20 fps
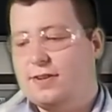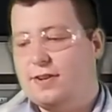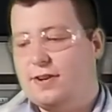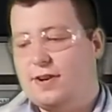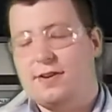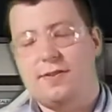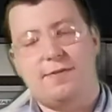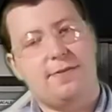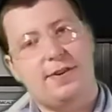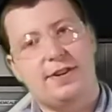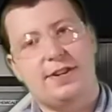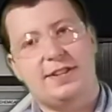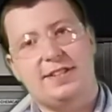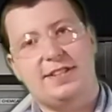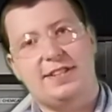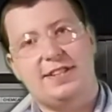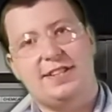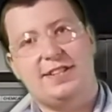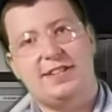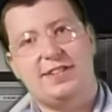I find it's
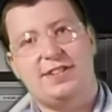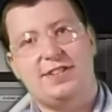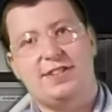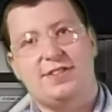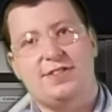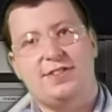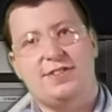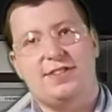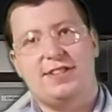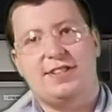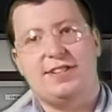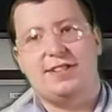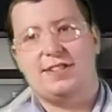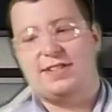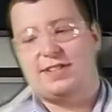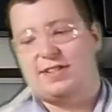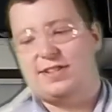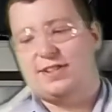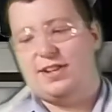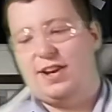easier to use
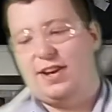these